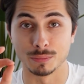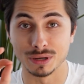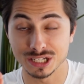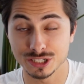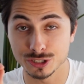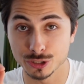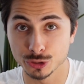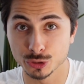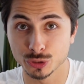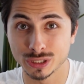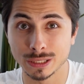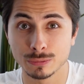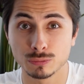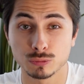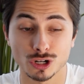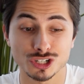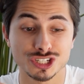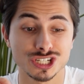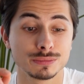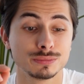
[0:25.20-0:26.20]
make sure you keep
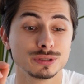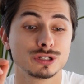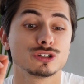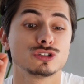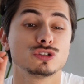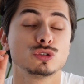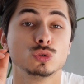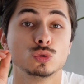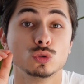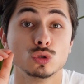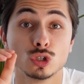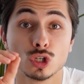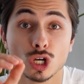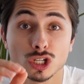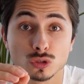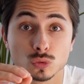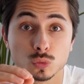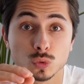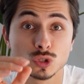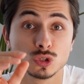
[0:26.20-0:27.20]
watching because you do
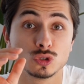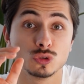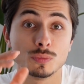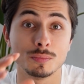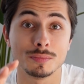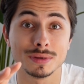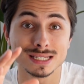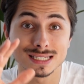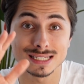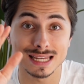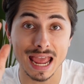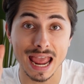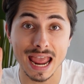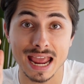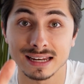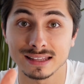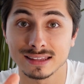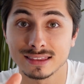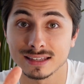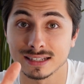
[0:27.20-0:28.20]
not want to miss
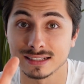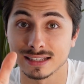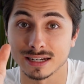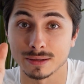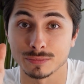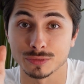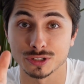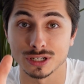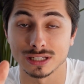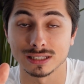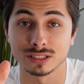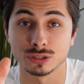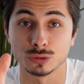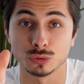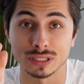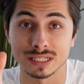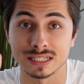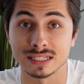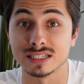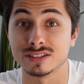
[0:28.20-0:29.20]
anything that I'm telling
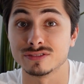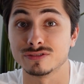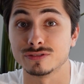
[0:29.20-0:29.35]
you in this